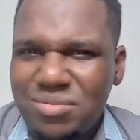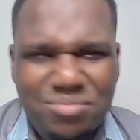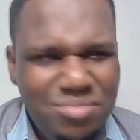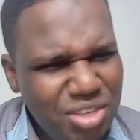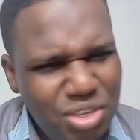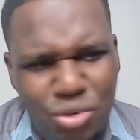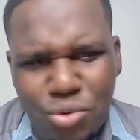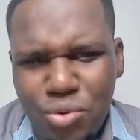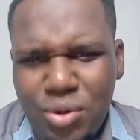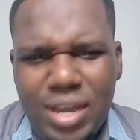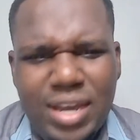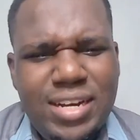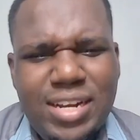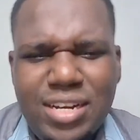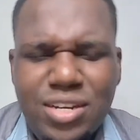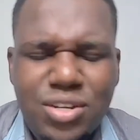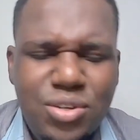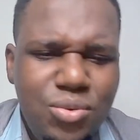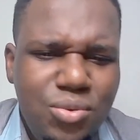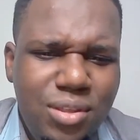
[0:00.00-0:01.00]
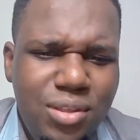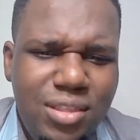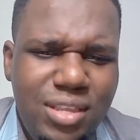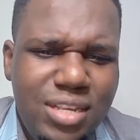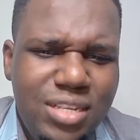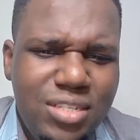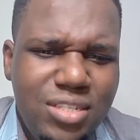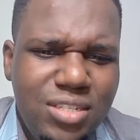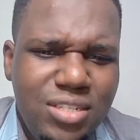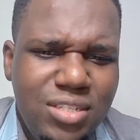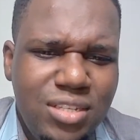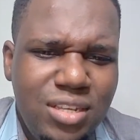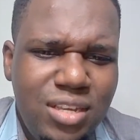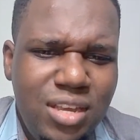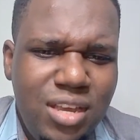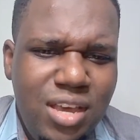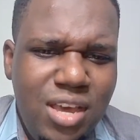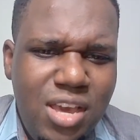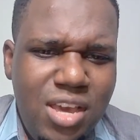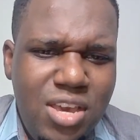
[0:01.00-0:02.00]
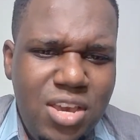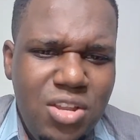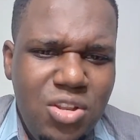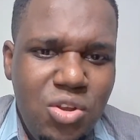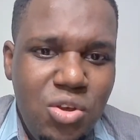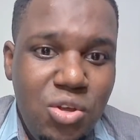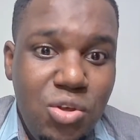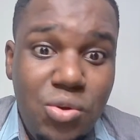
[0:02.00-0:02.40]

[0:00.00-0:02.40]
You cannot do this. You know,